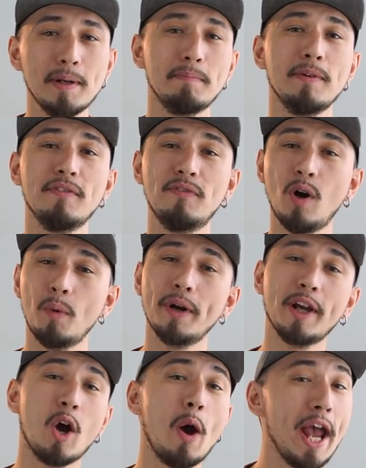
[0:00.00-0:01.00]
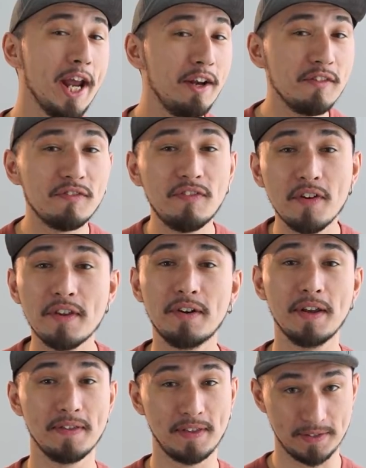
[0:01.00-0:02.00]
But before we go any further
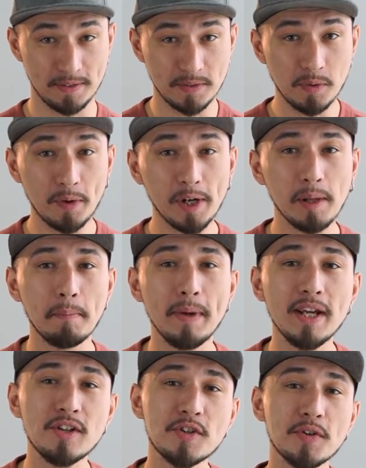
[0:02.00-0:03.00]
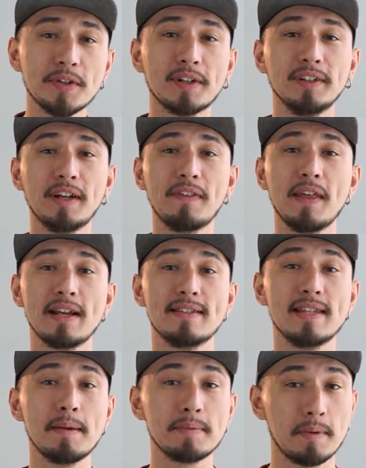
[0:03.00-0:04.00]
in this tutorial, make sure to click that
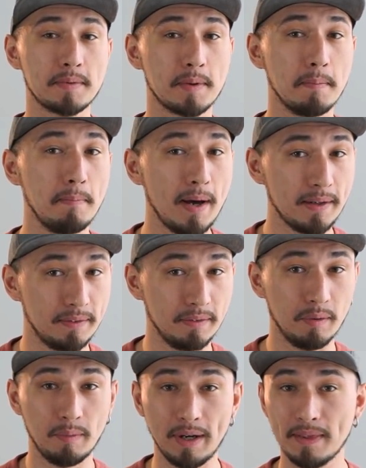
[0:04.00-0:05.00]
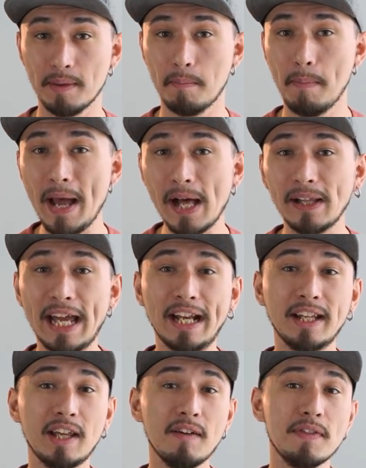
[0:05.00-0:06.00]
subscription button, ring the bell,
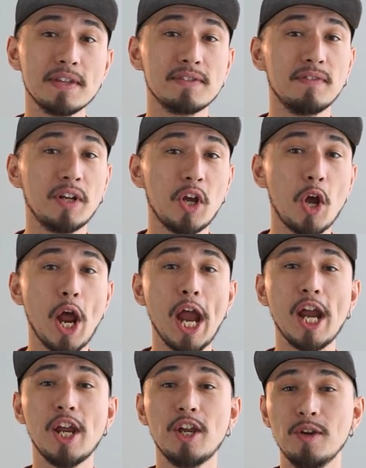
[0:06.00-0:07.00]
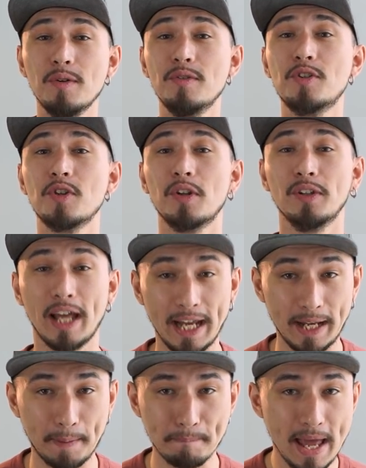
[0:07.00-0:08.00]
and give this video a huge
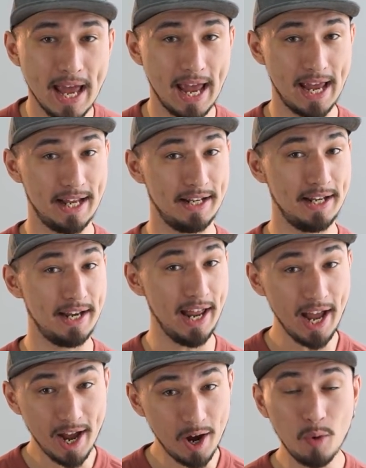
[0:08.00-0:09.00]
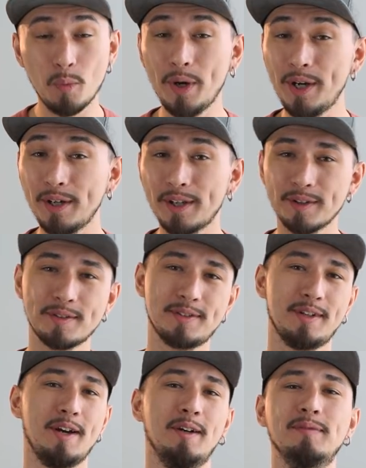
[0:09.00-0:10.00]
like. And now we're good
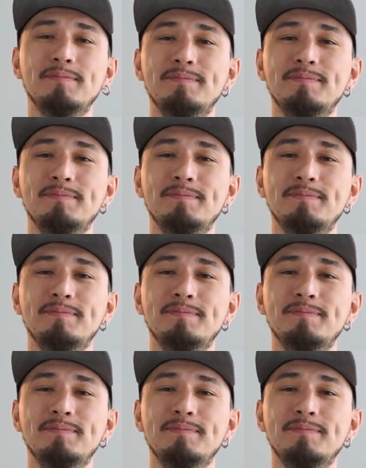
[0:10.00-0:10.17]
to go.